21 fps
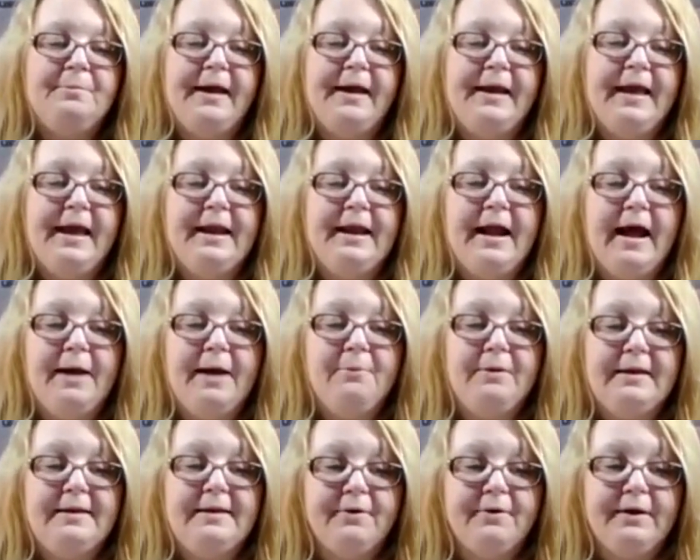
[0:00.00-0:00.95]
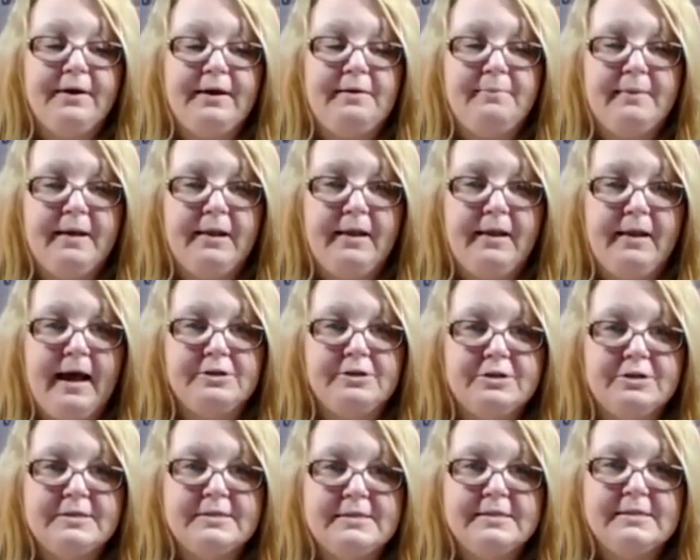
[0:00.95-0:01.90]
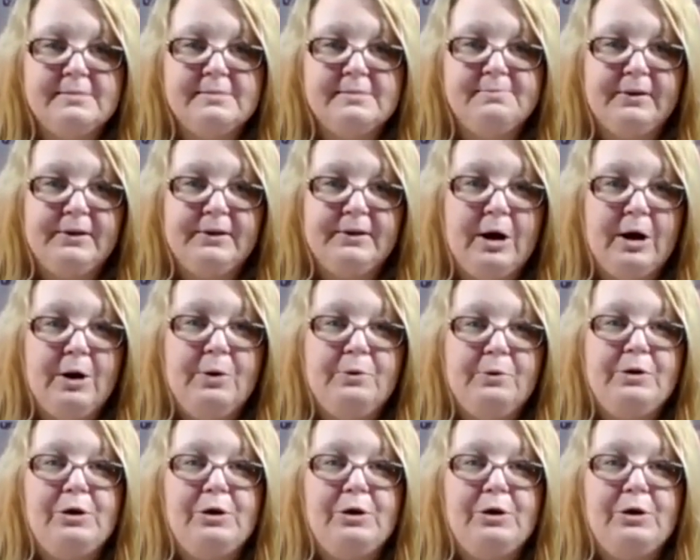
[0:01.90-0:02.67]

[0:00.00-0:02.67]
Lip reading: again, I will leave our email addresses below.